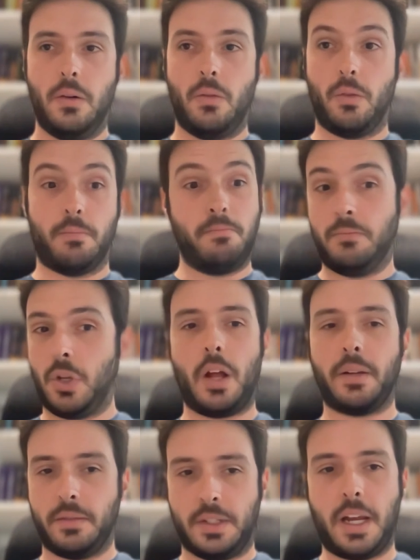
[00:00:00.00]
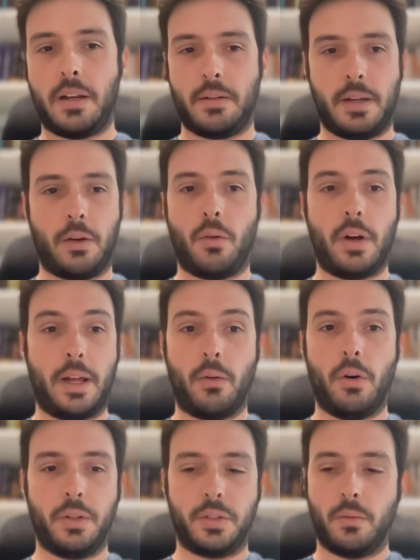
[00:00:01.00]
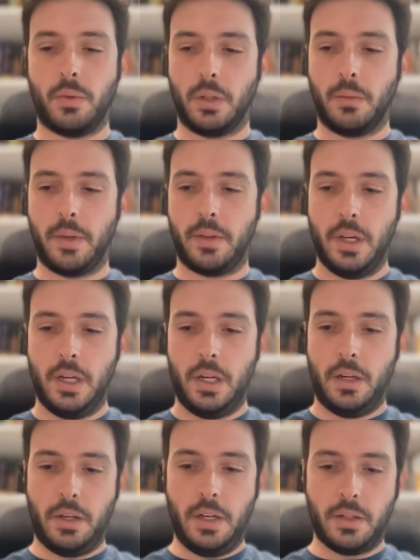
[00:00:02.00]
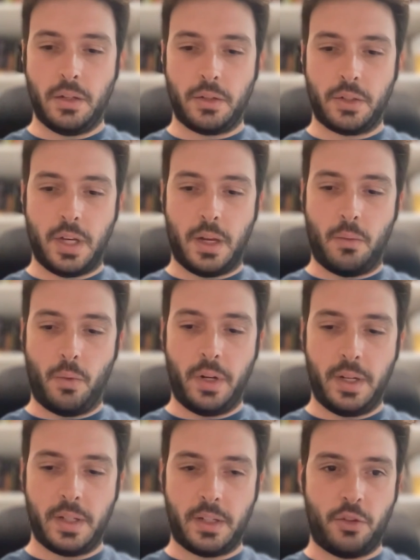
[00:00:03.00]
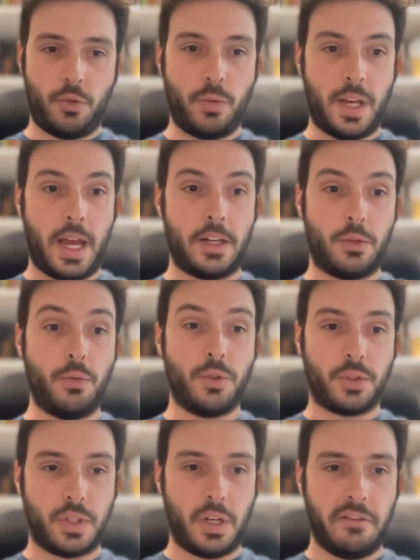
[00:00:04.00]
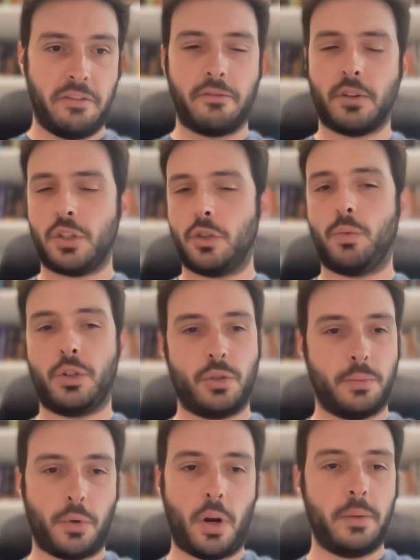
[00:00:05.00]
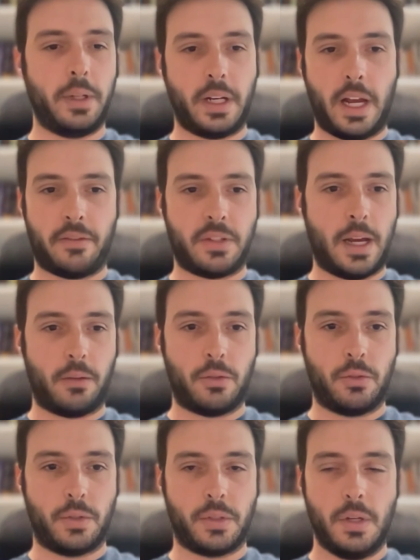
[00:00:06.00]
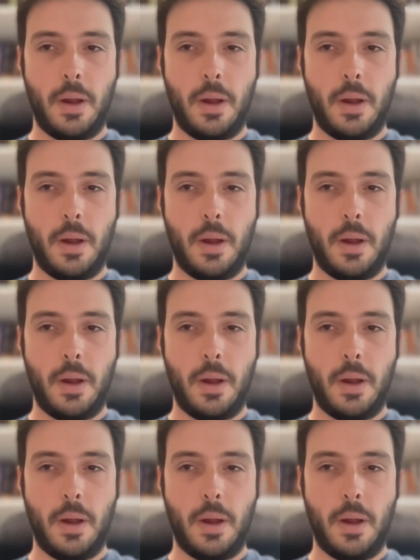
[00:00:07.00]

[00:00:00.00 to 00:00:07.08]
or not data at all to work with, you need to understand what it is that you can do yourself versus what you're probably going to have to outsource.